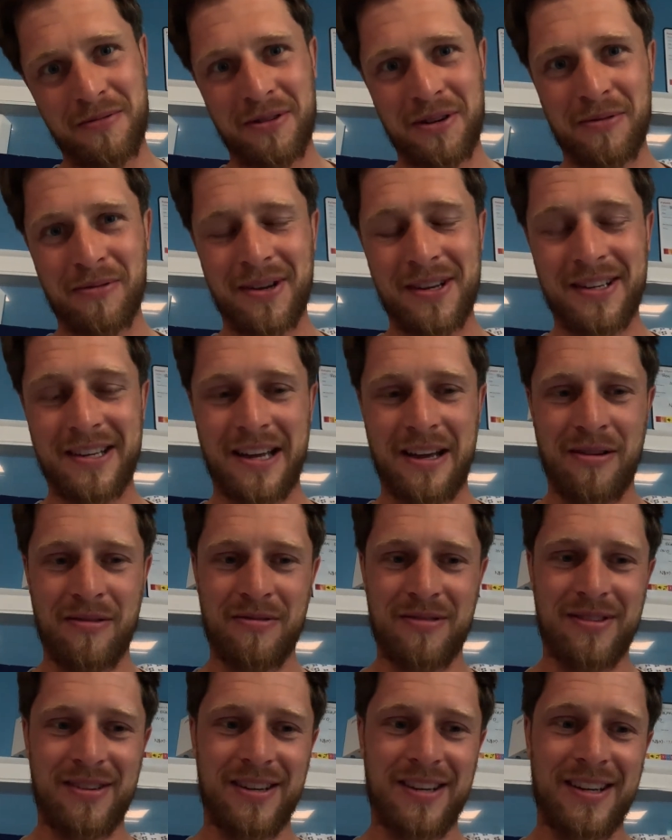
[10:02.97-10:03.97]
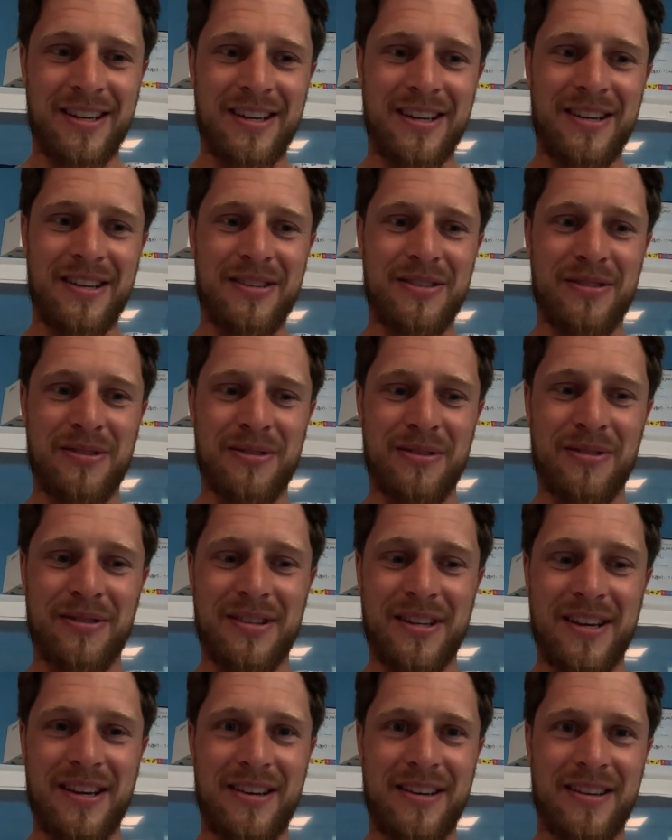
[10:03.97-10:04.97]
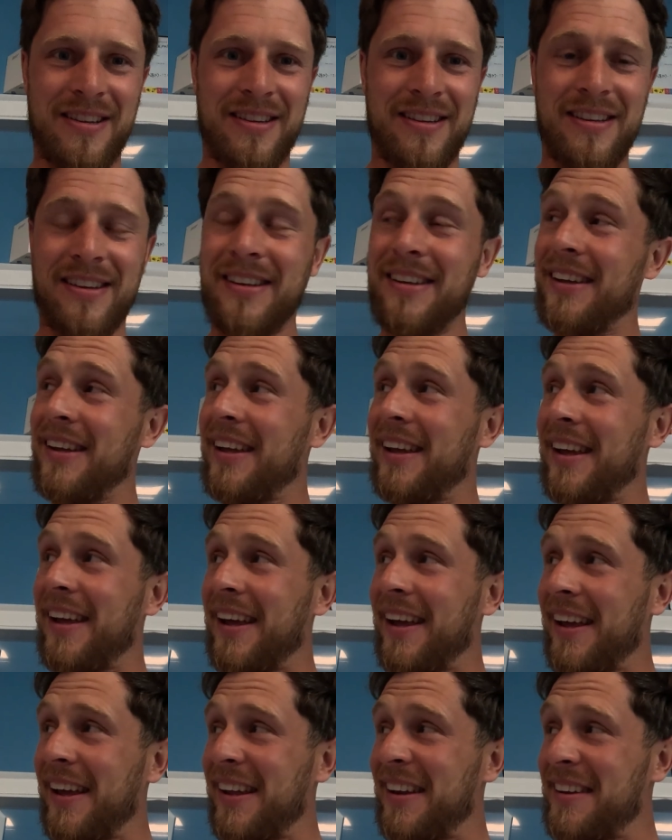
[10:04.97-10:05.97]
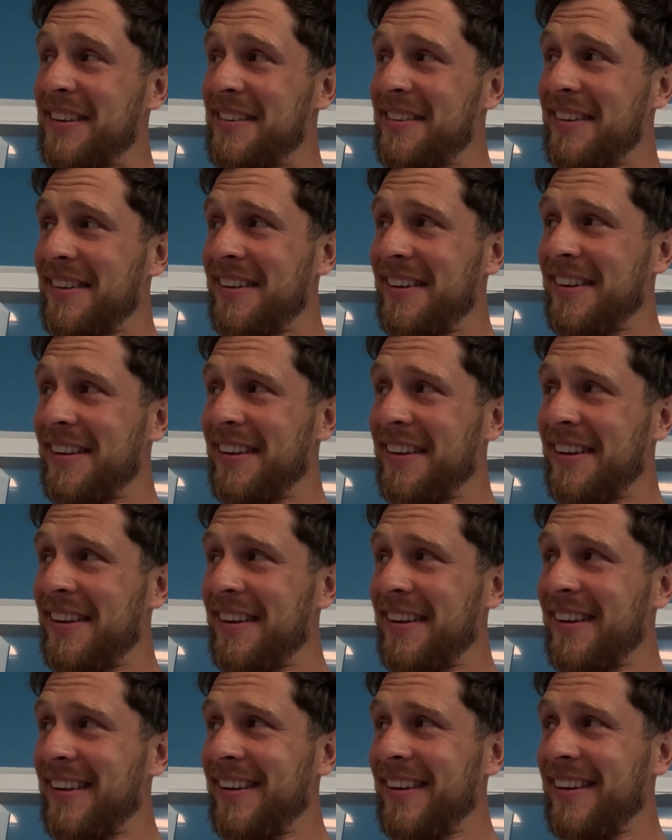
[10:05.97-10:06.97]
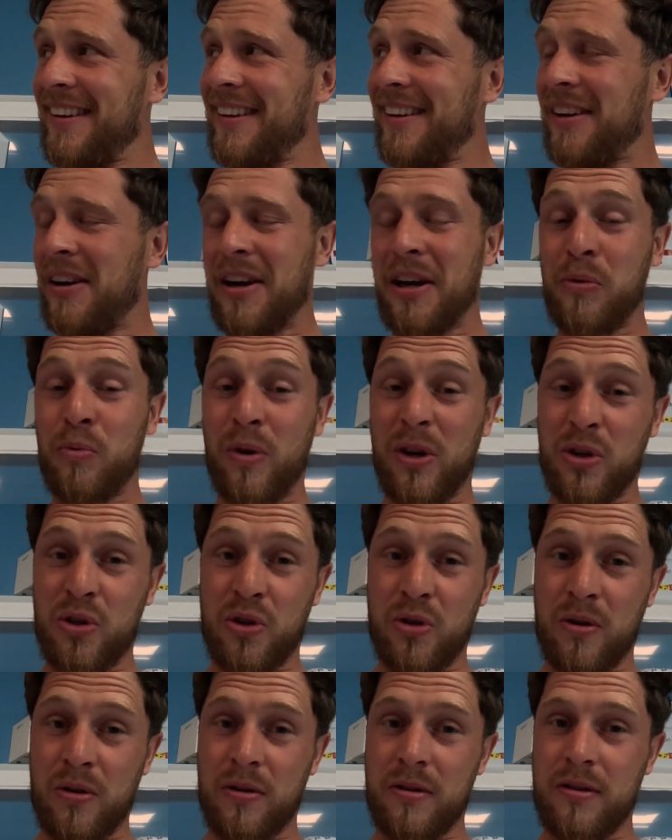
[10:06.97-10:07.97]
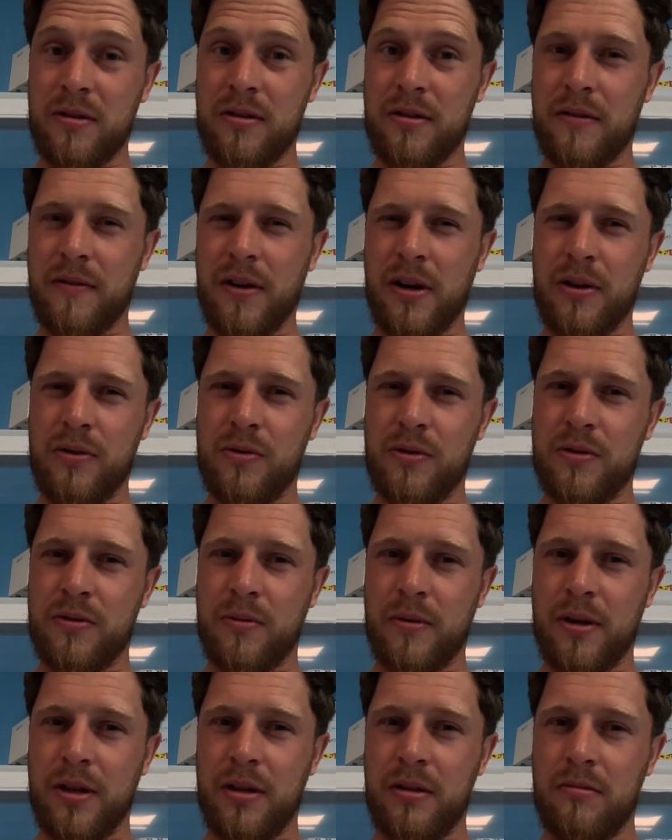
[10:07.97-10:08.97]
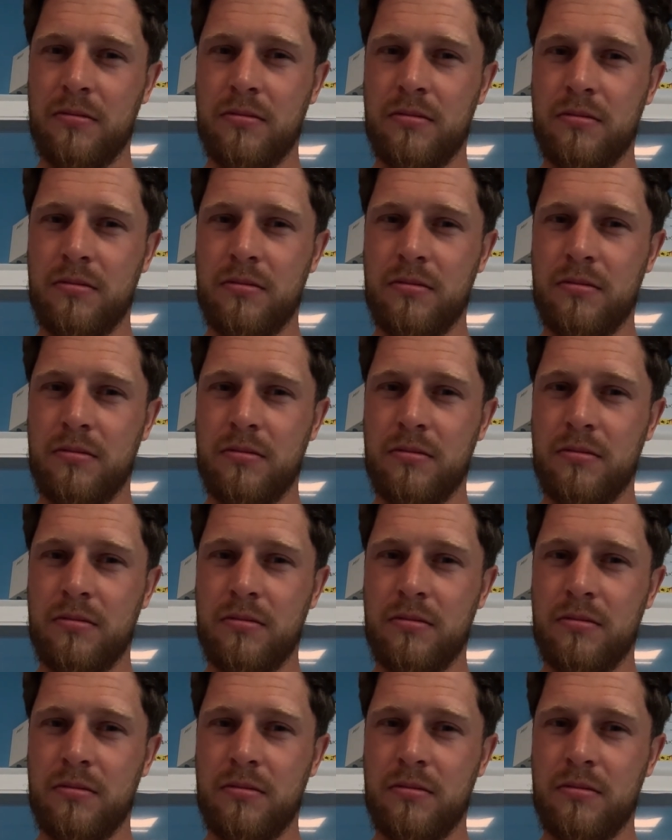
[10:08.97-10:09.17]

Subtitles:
when I went down to theatre, and I had one shock, 120